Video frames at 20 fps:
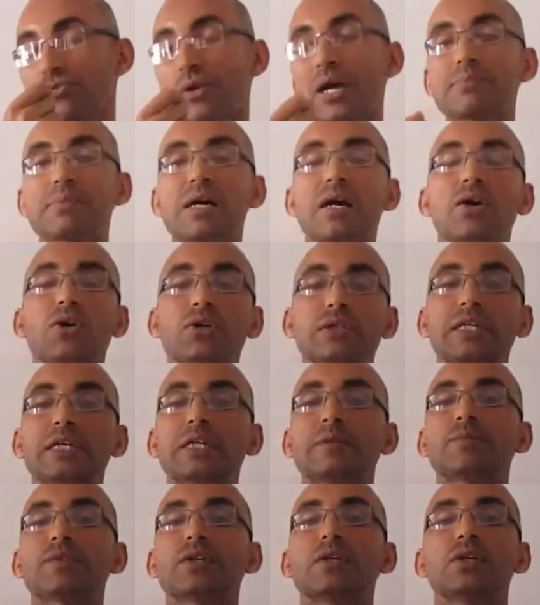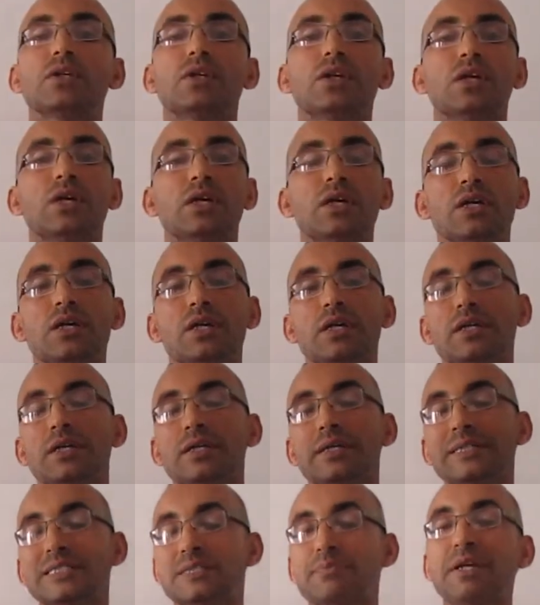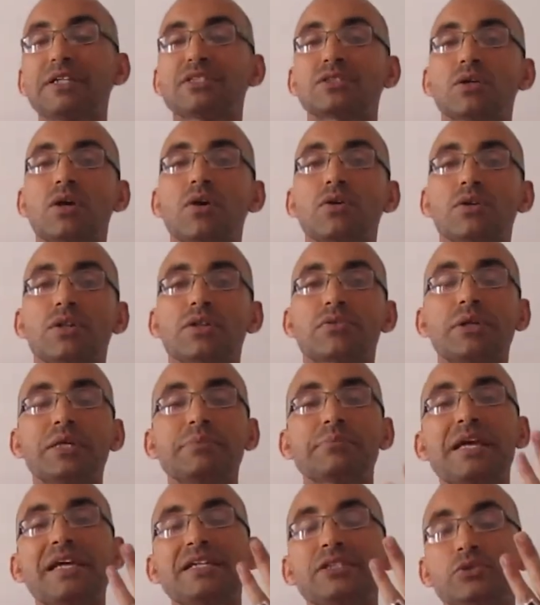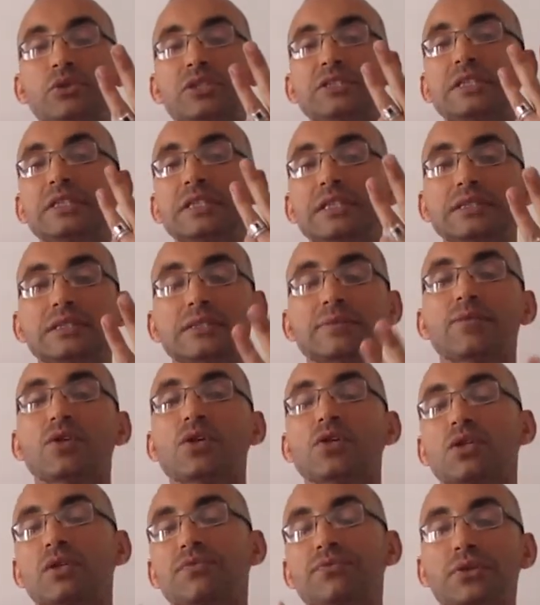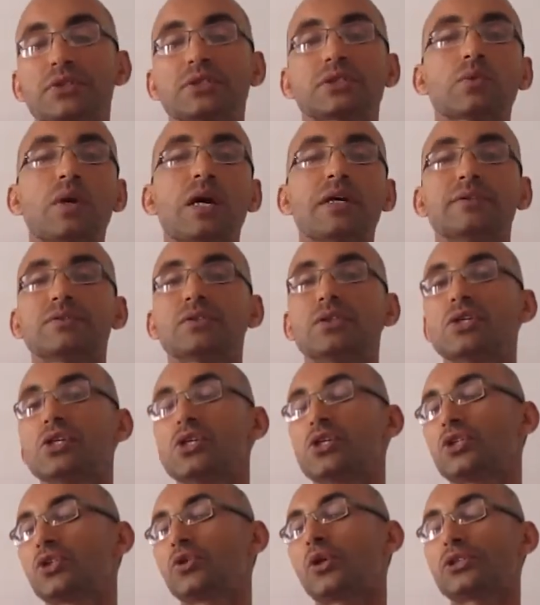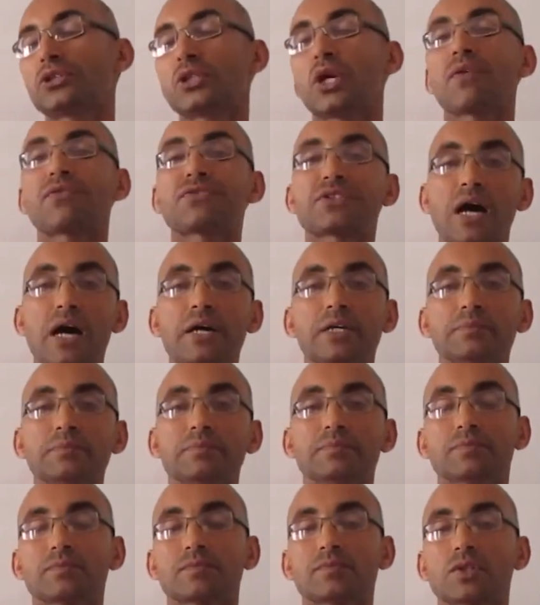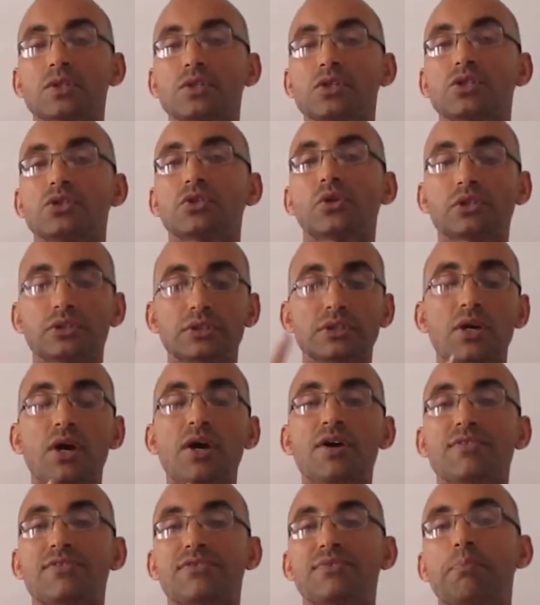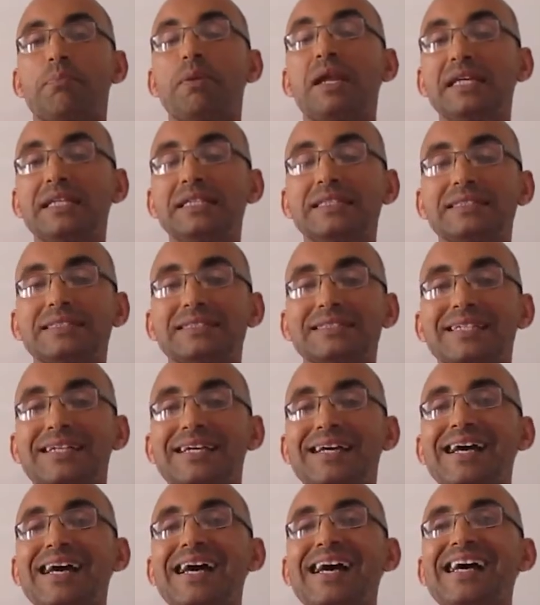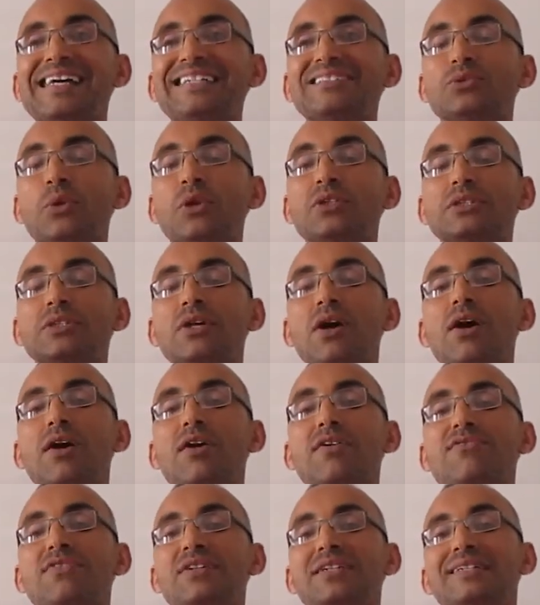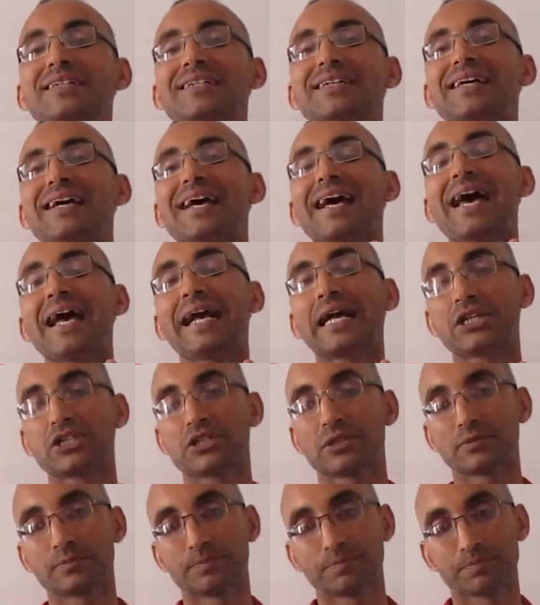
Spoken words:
drama, okay, is based on three main unities. The first one, unity of time, unity of place, and unity of action.